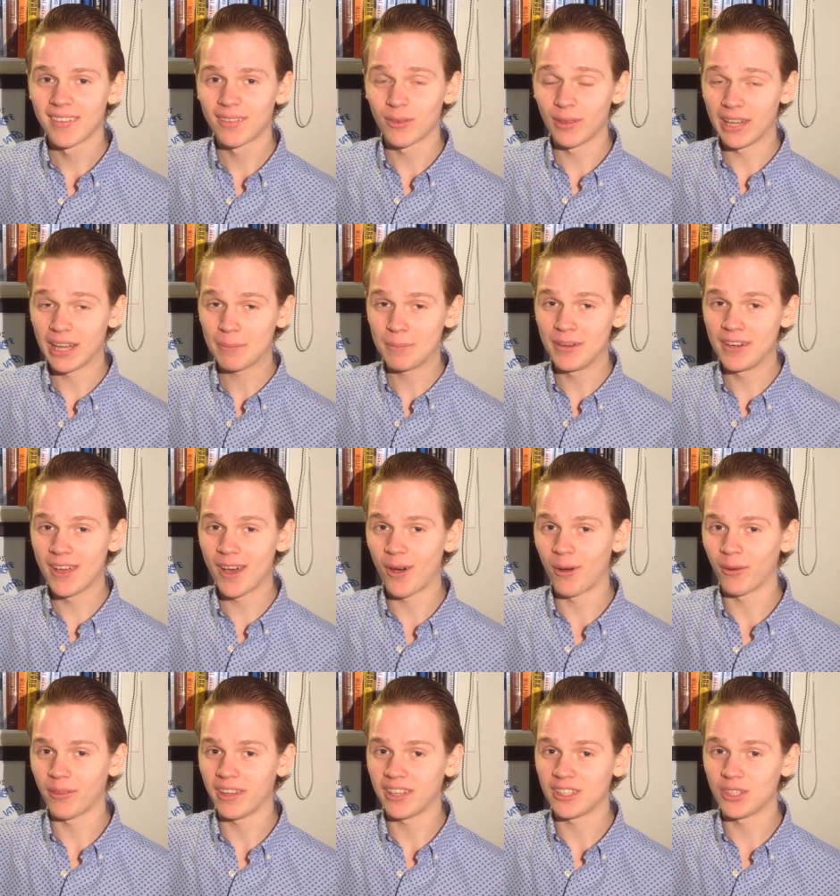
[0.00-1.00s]
to let me
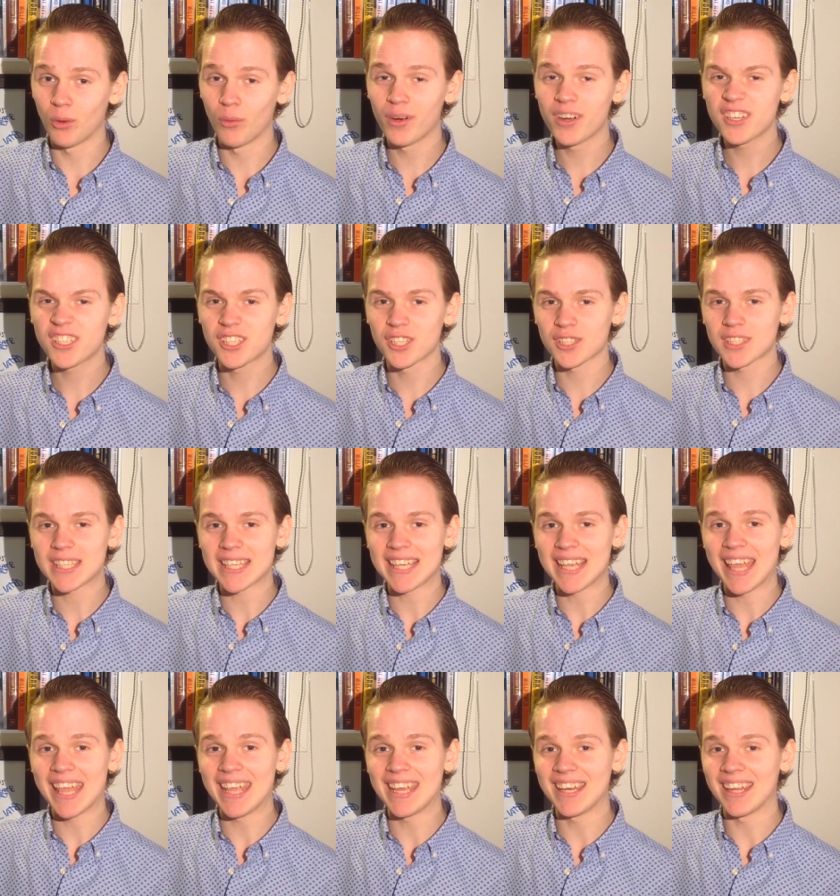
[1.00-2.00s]
know that you weren't just
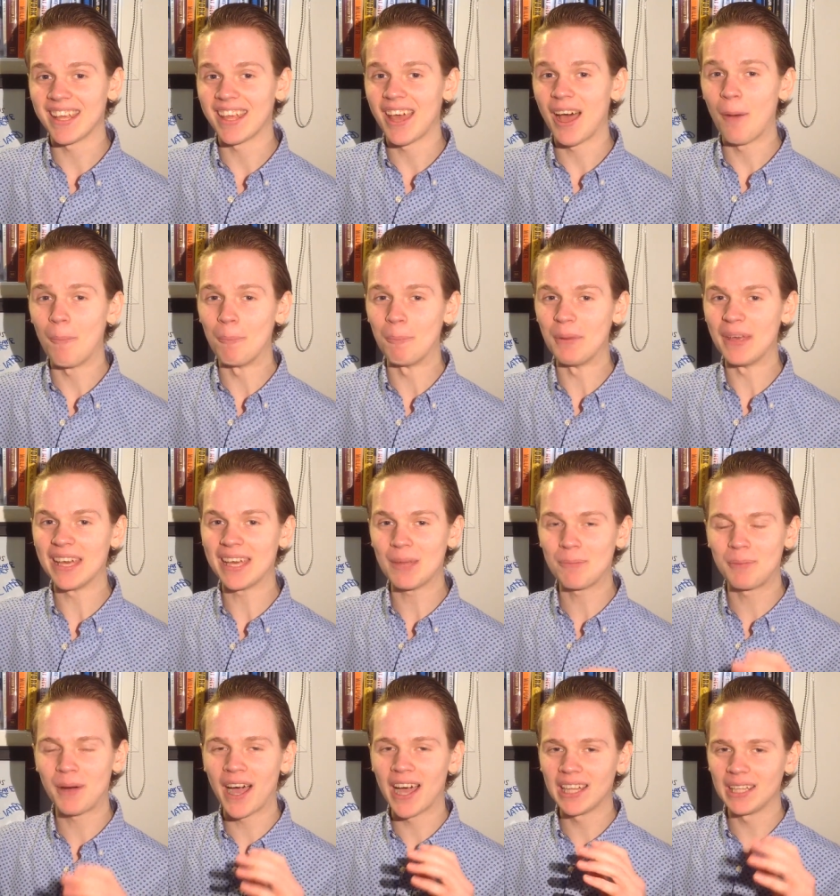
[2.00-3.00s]
eating a
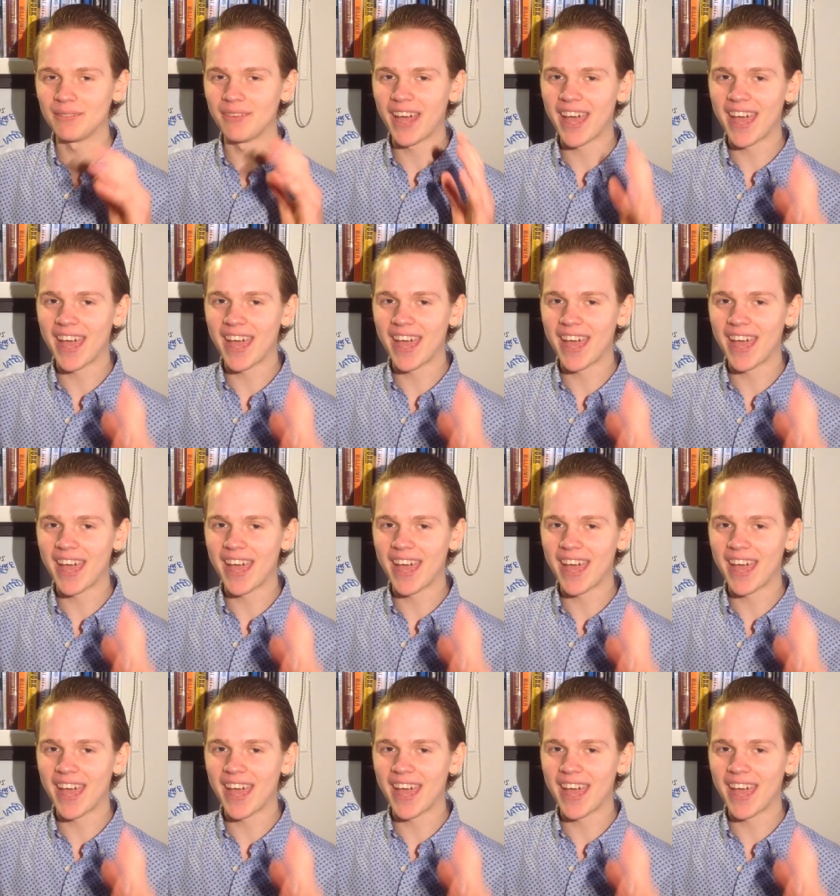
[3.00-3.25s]
big pile of